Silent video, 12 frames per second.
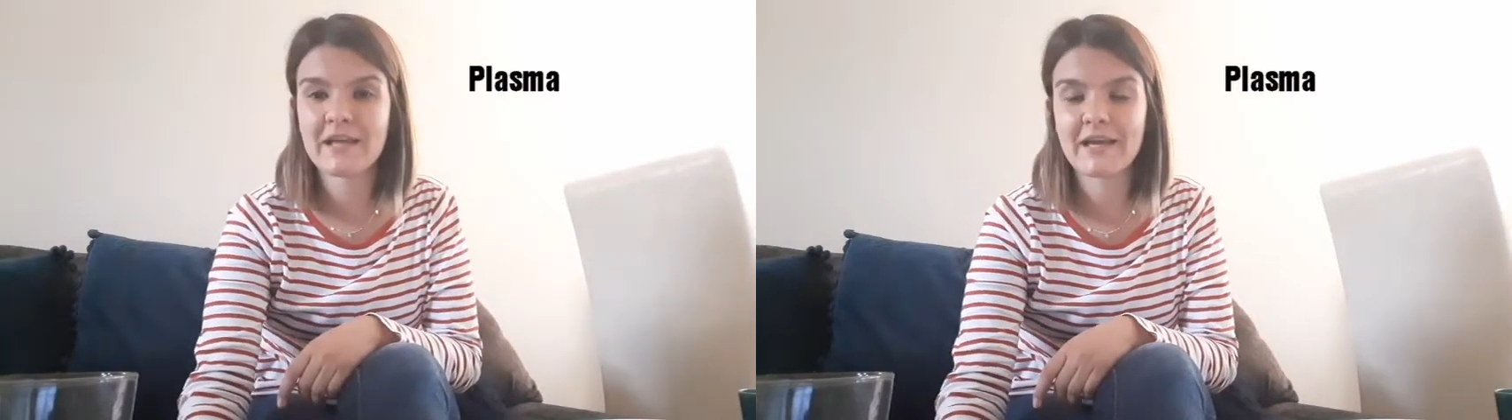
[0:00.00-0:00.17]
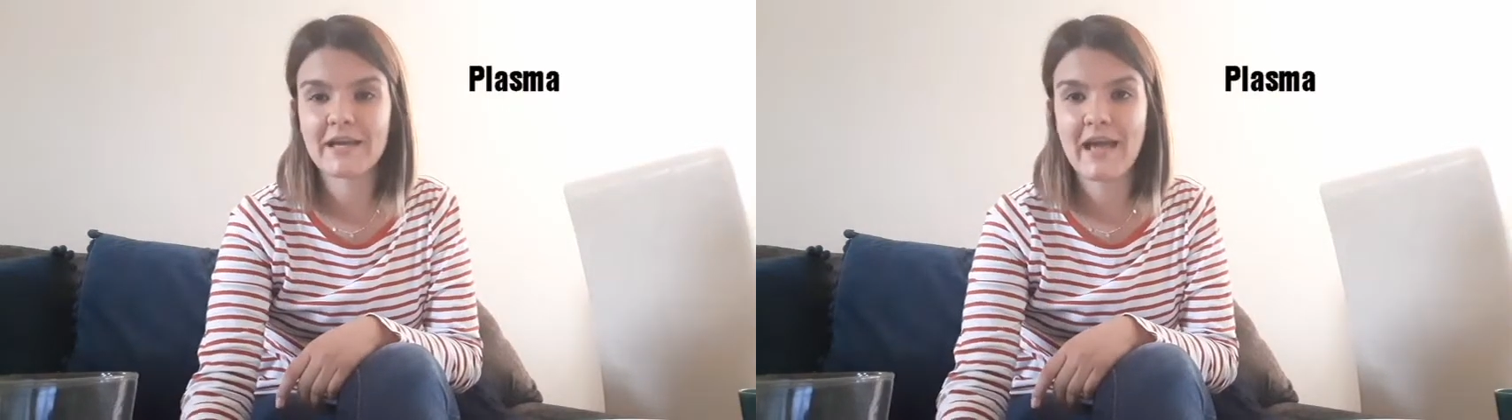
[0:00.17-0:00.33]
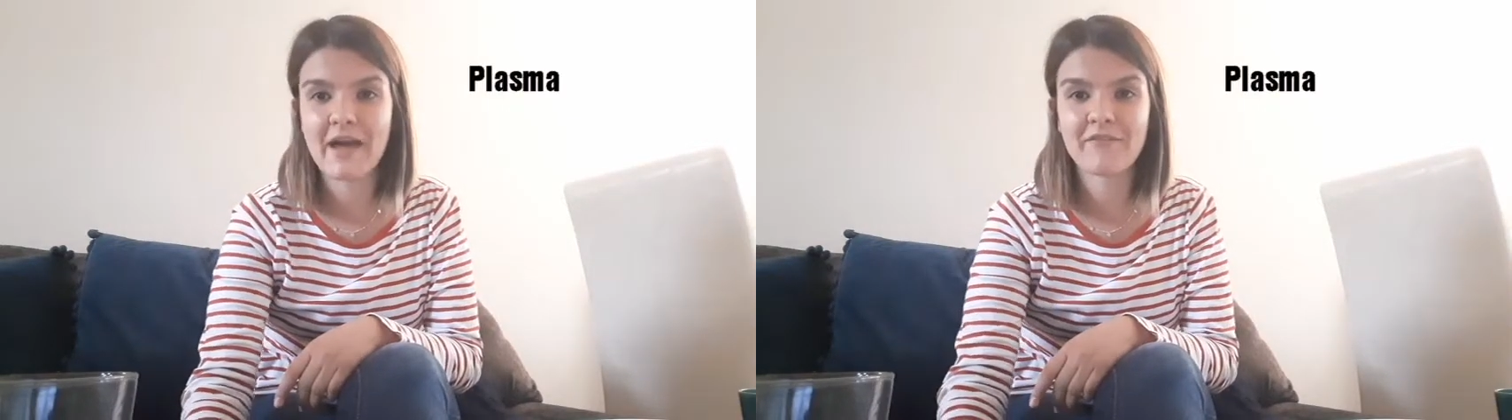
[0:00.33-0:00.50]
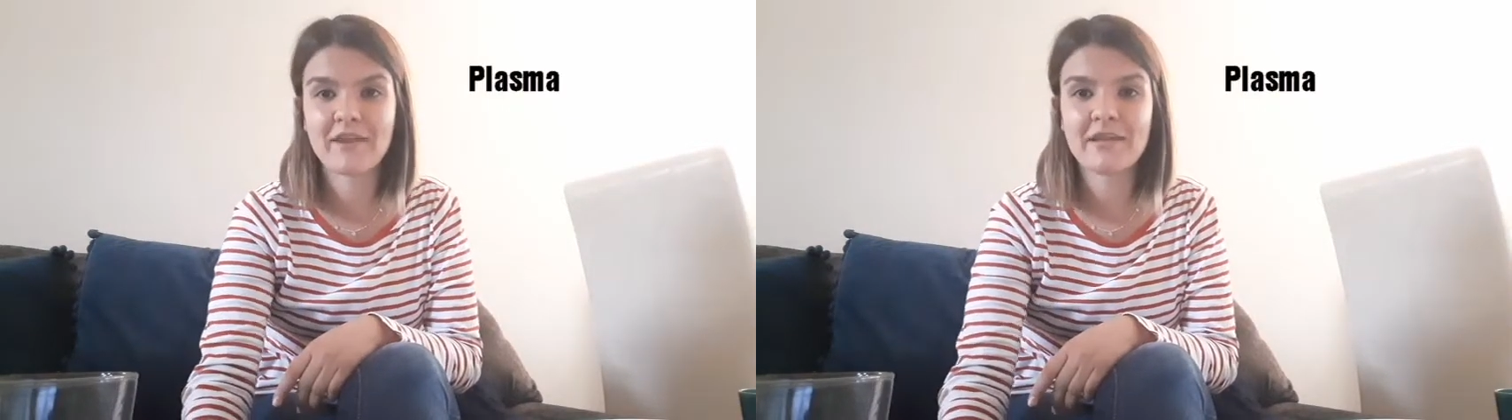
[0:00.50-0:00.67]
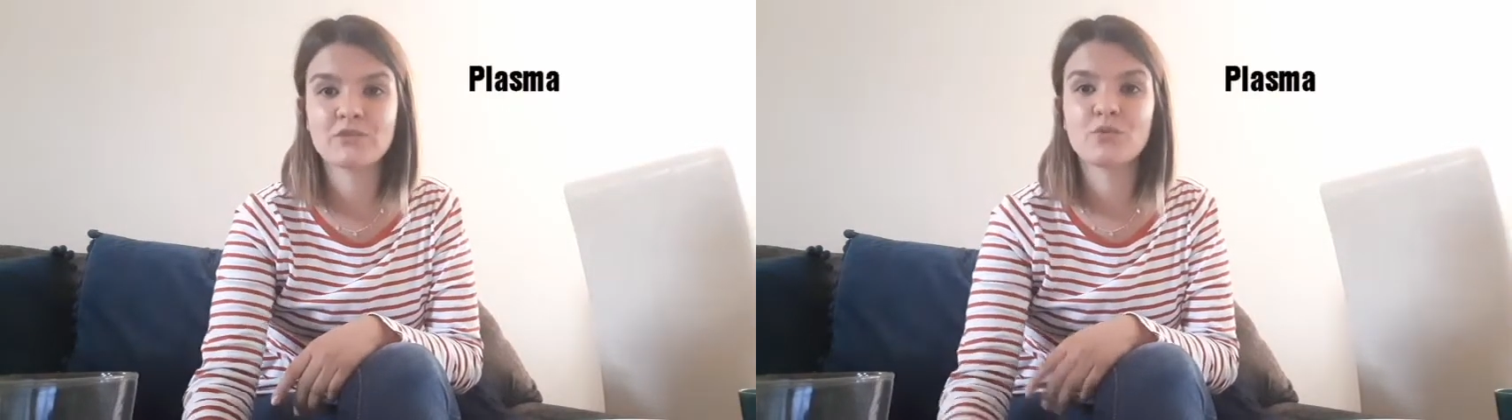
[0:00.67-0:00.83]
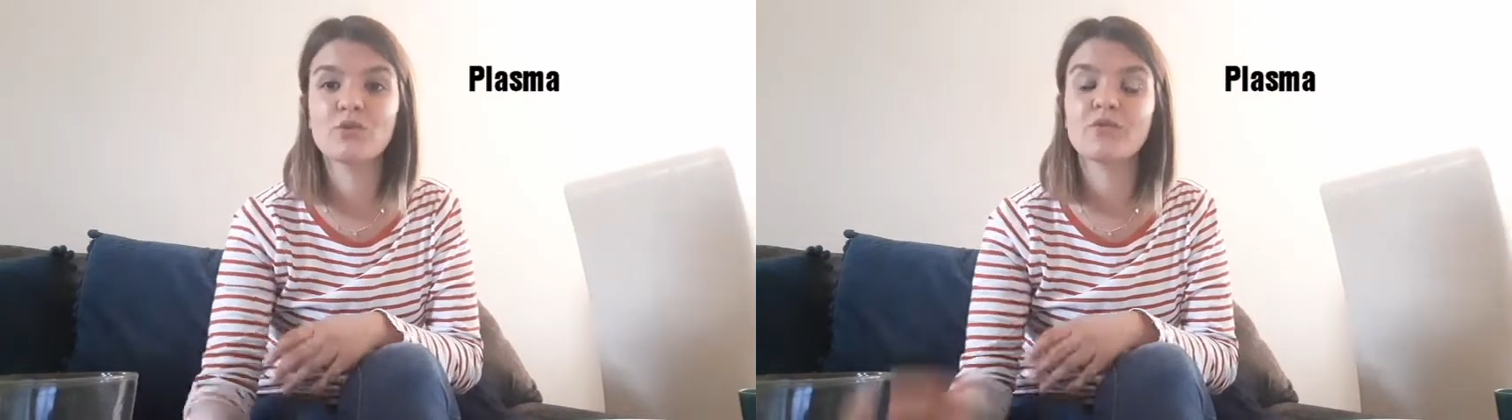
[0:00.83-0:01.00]
that
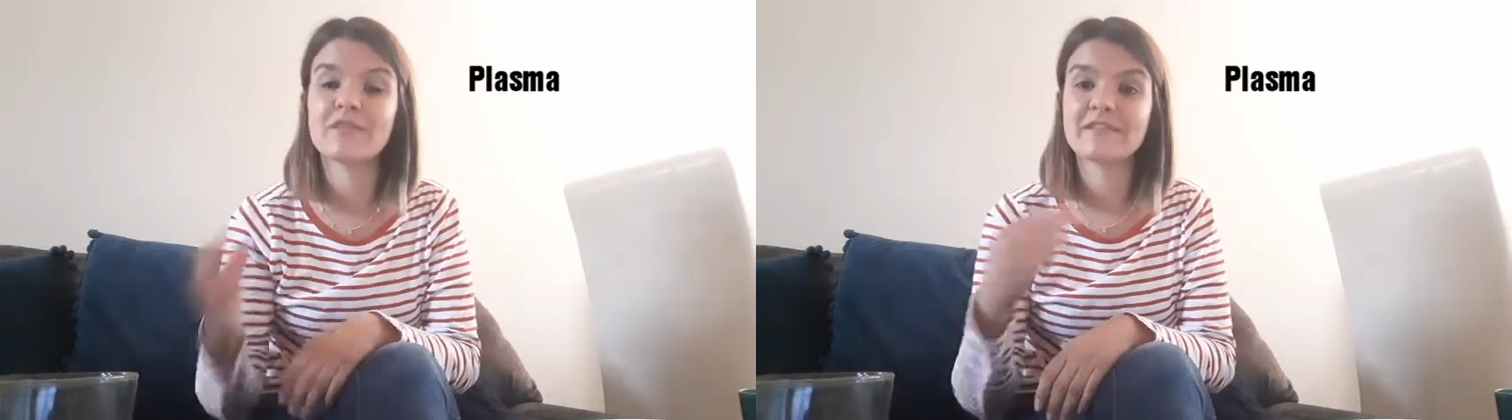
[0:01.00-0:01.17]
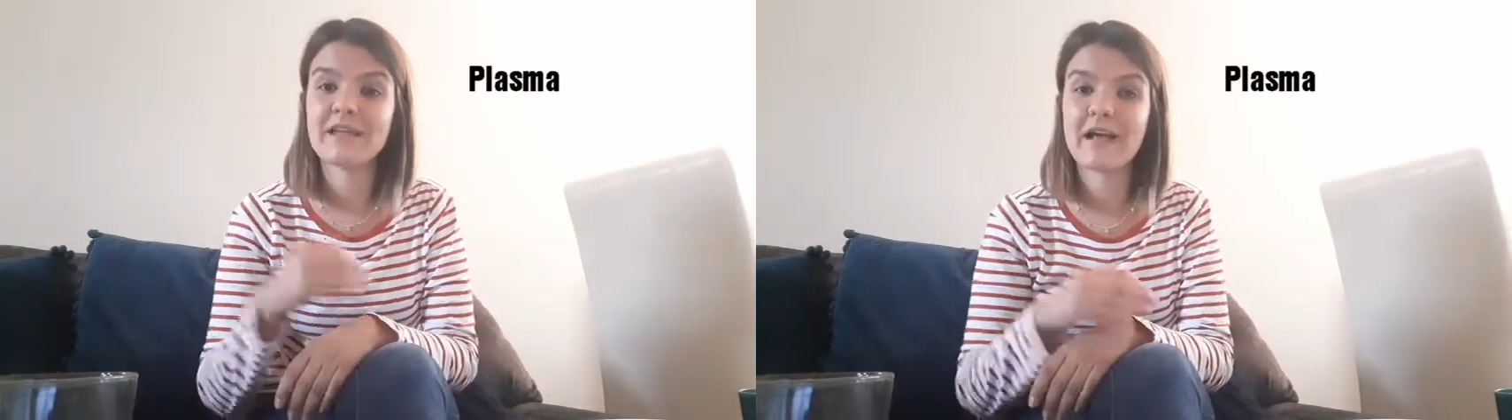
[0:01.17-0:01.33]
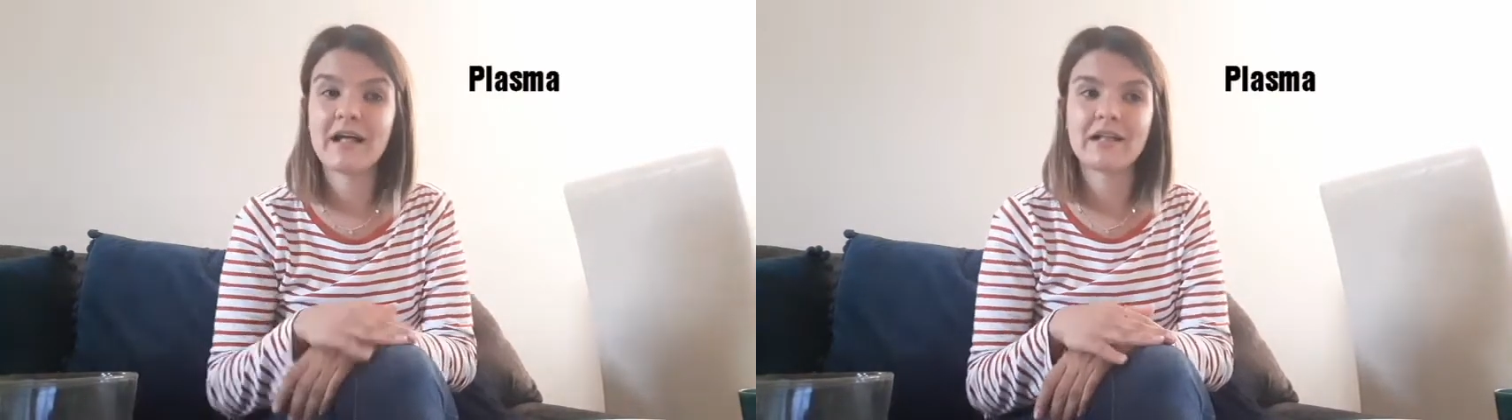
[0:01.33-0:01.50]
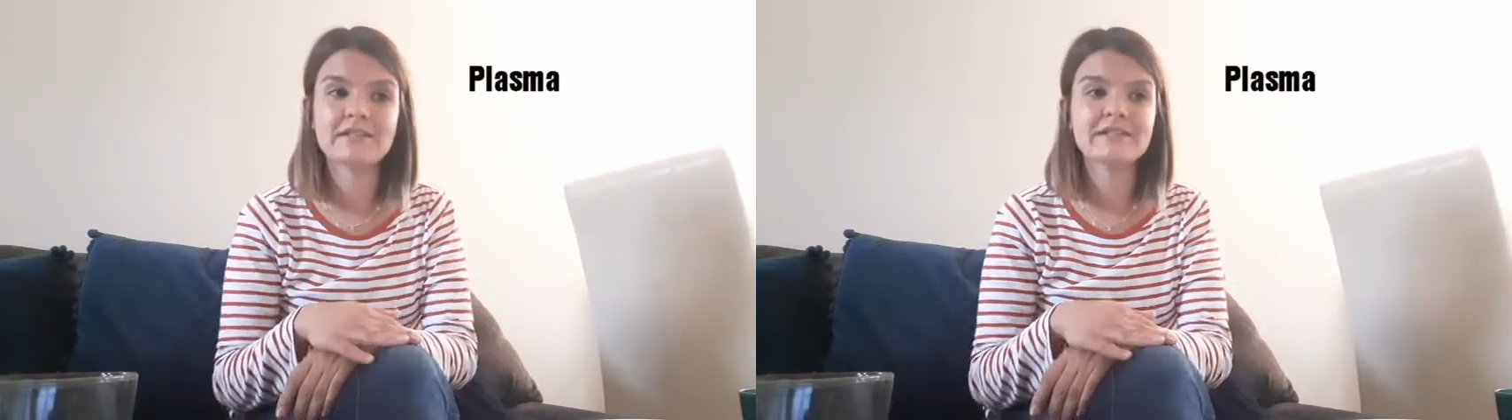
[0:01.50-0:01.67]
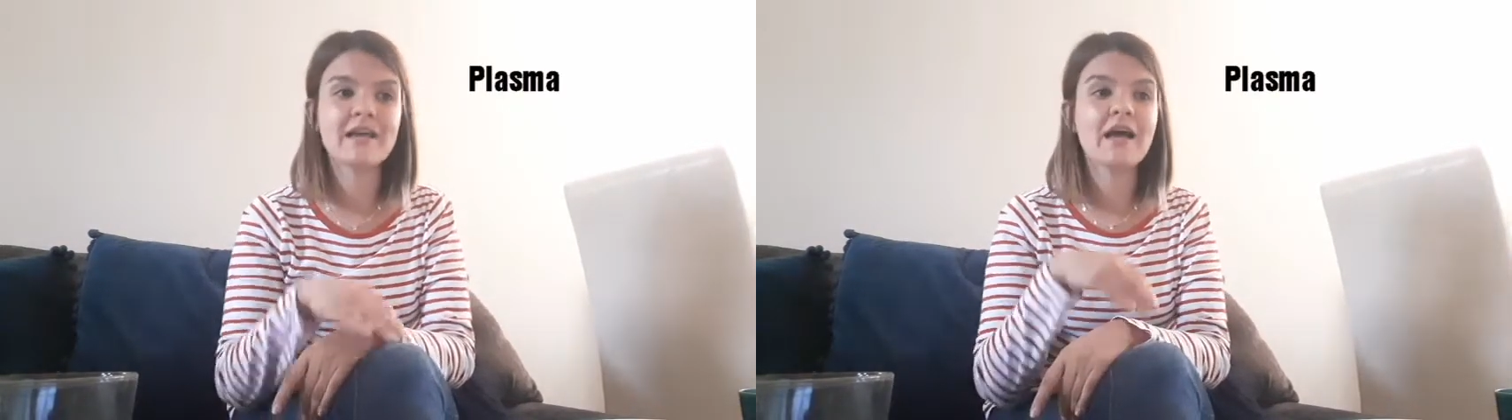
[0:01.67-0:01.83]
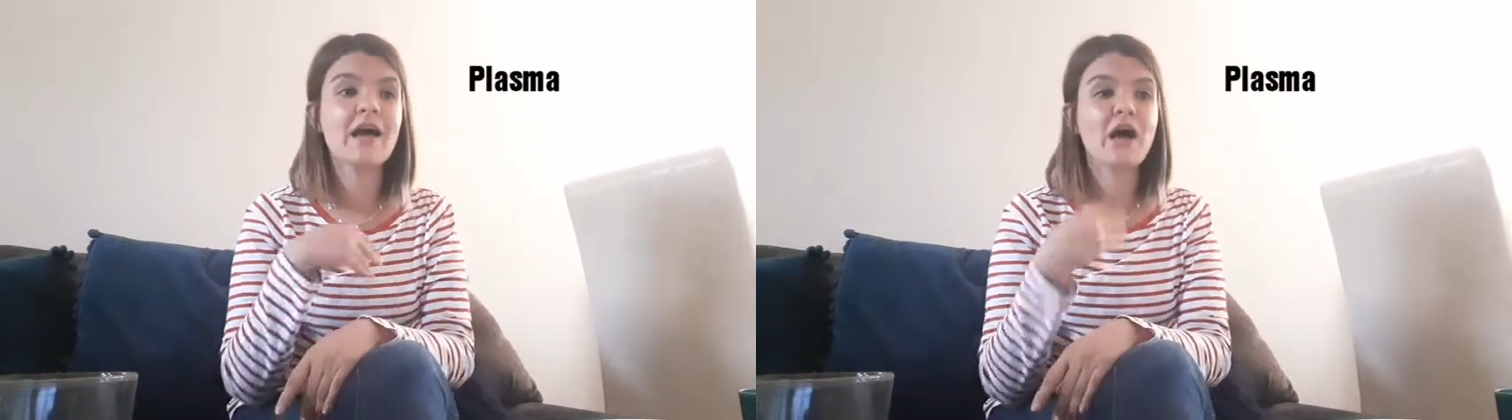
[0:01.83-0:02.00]
carries all of the
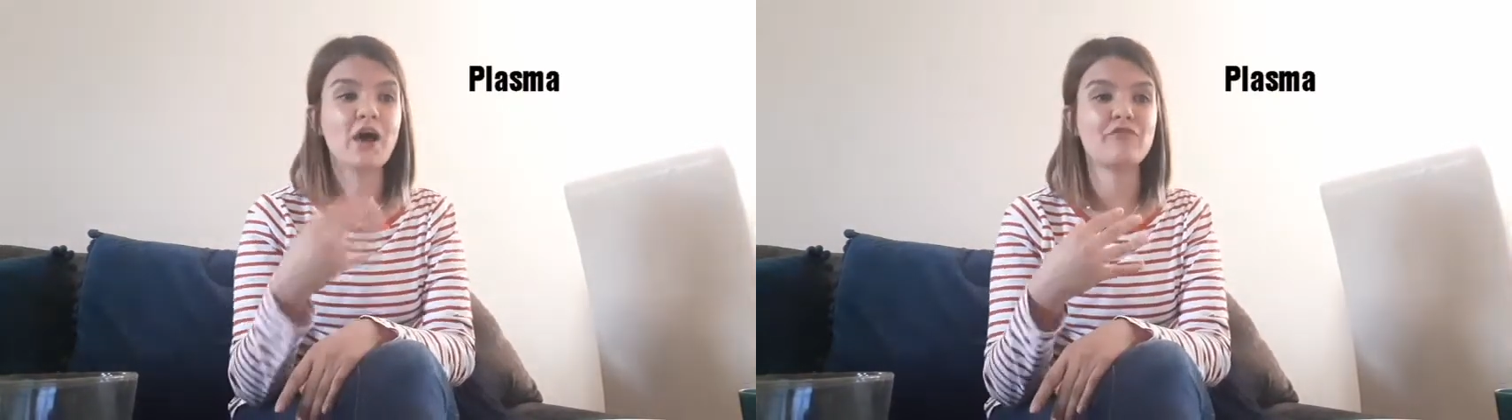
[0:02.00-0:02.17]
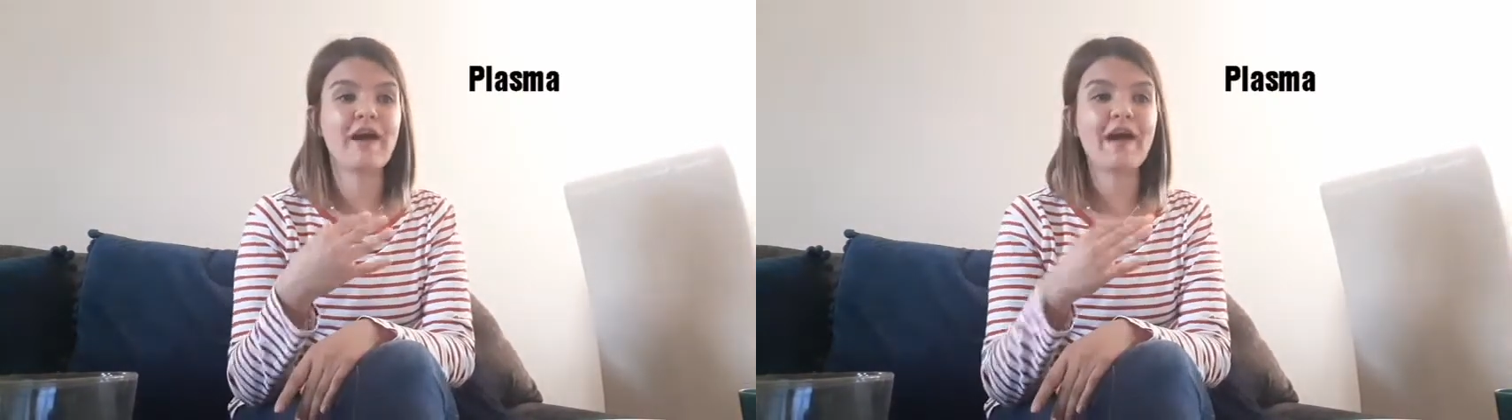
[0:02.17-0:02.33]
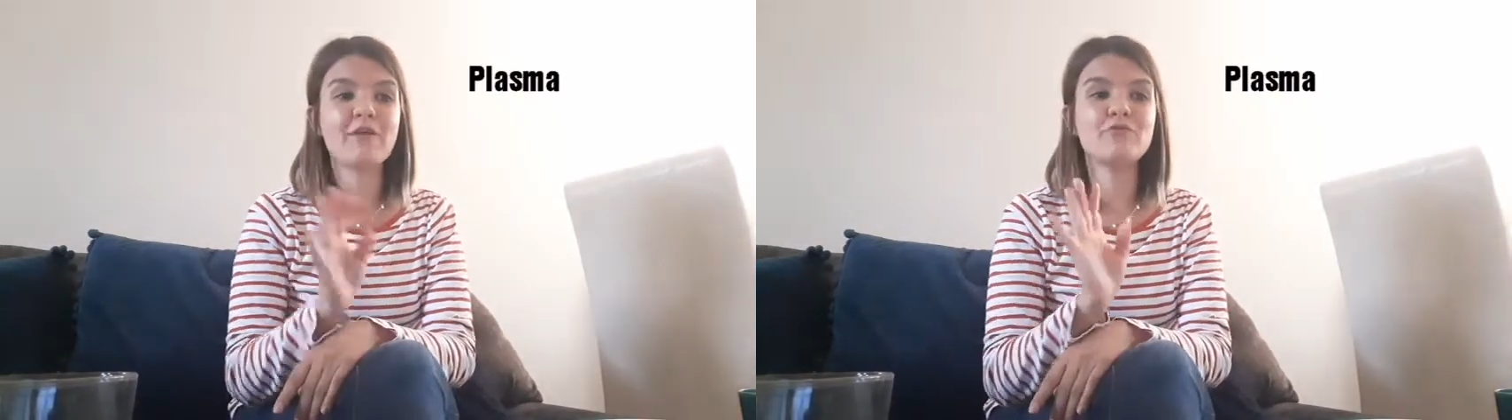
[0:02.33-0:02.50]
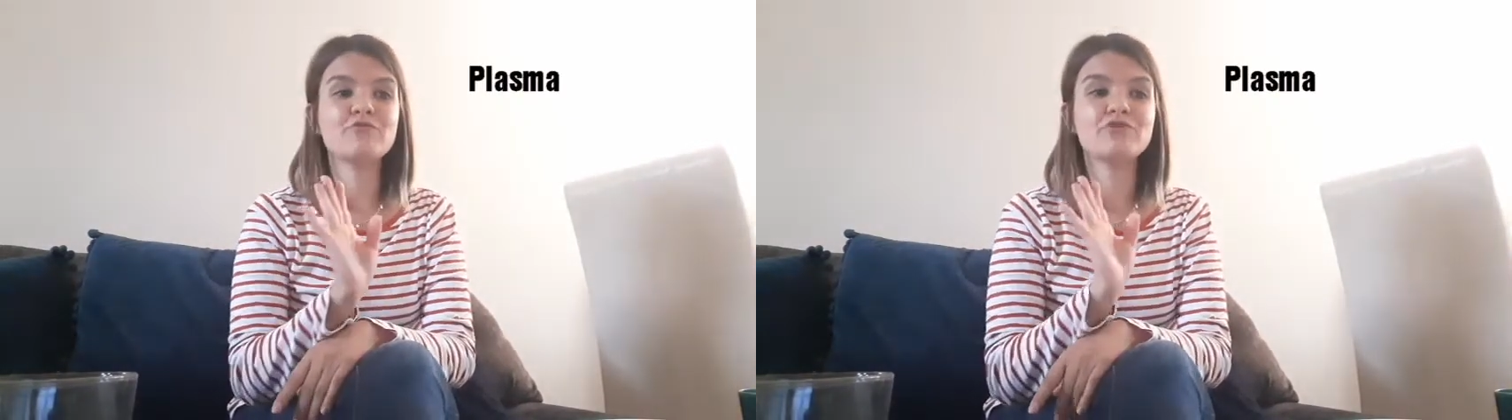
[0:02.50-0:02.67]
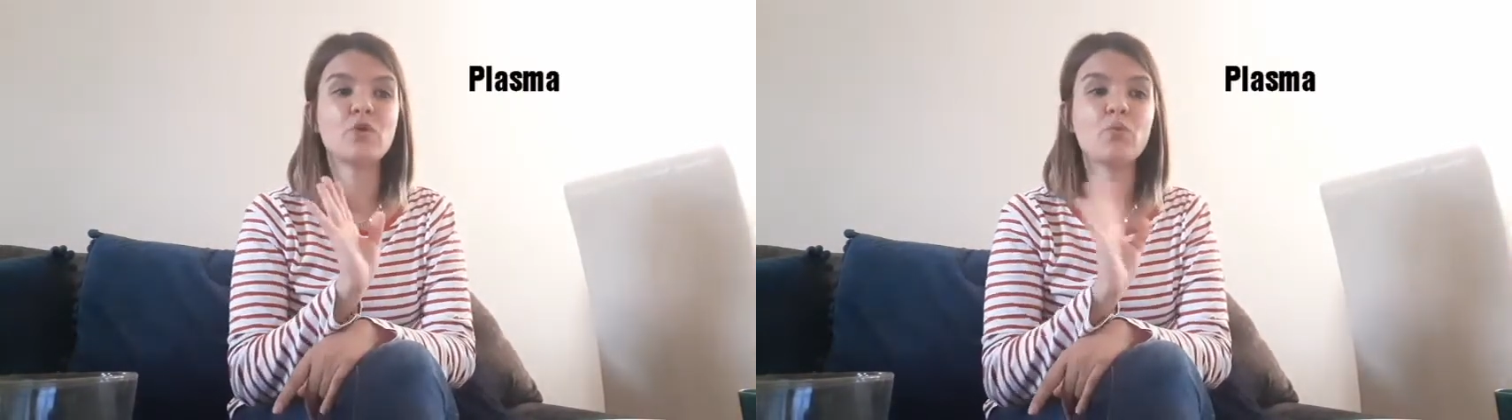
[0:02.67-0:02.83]
cells around,